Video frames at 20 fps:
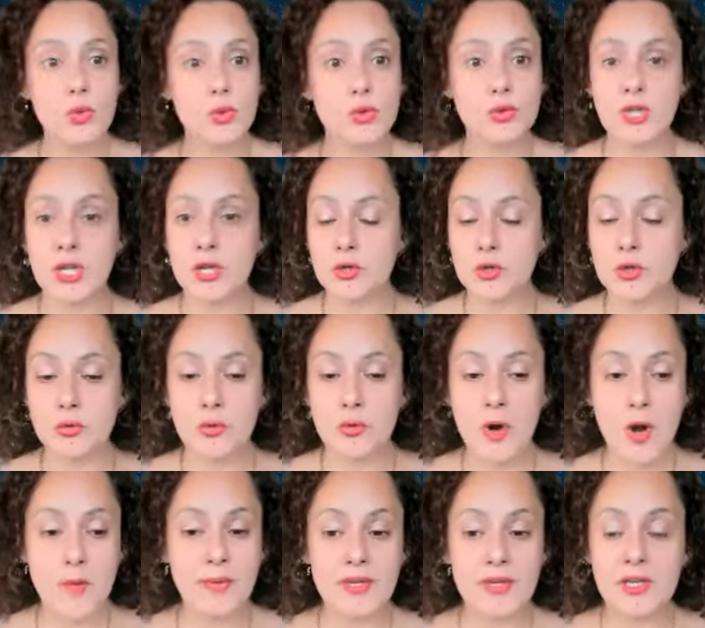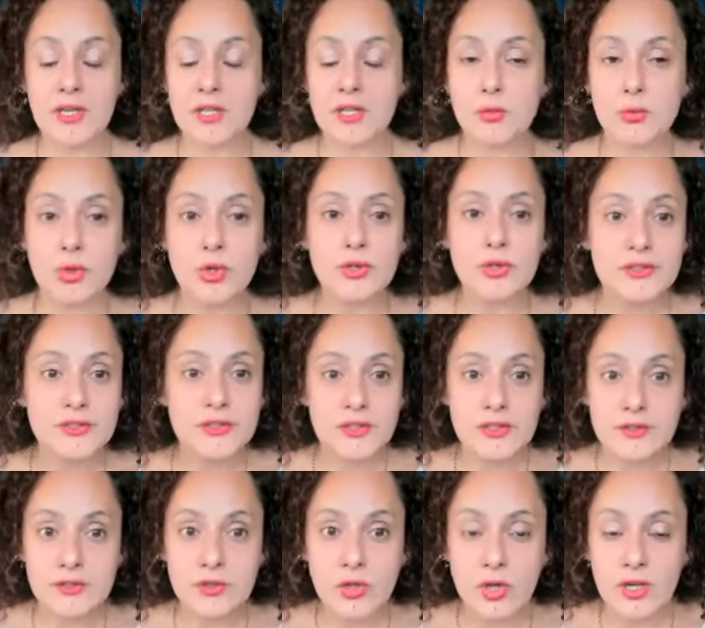they they're going to grow up and the world is,
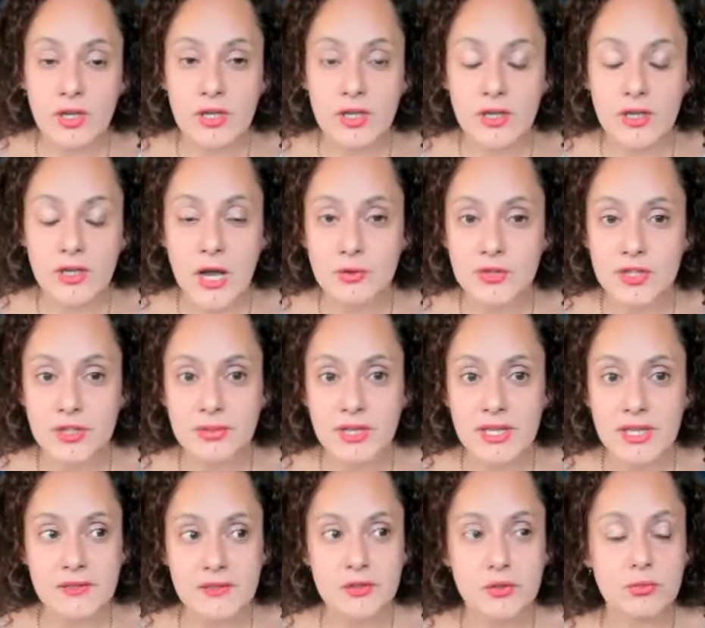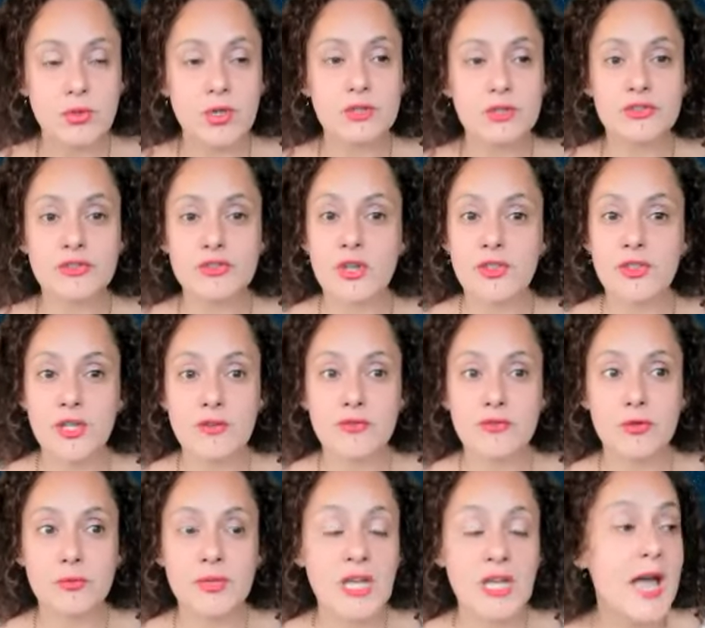is not a, a, healthy place the world is not there
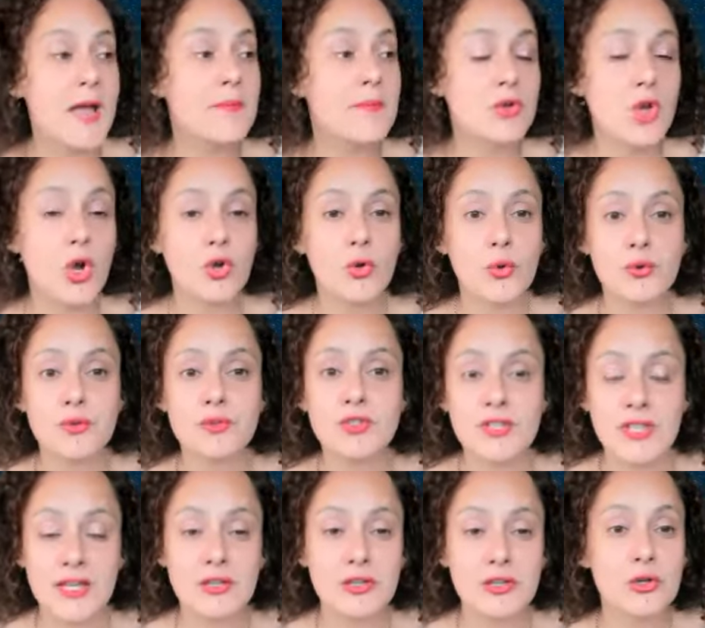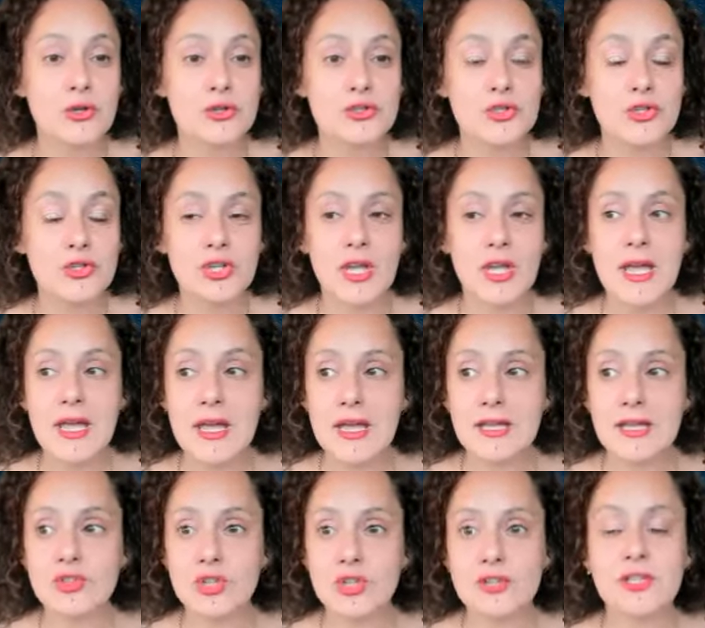for me i'm not going to get nurtured
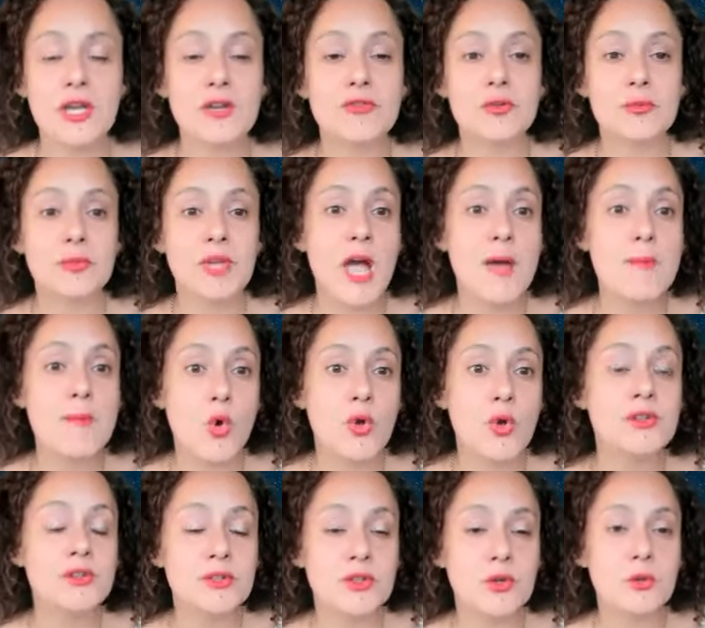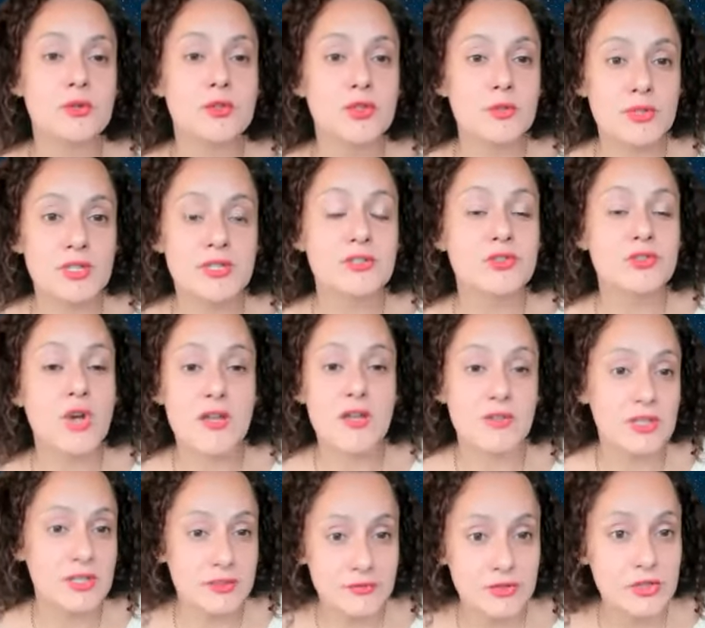it's not there for me i'm always going to be
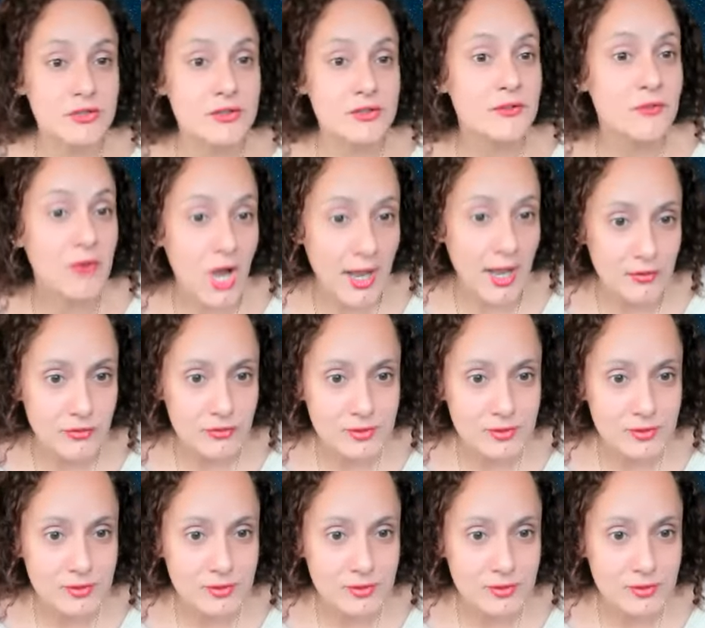striving to survive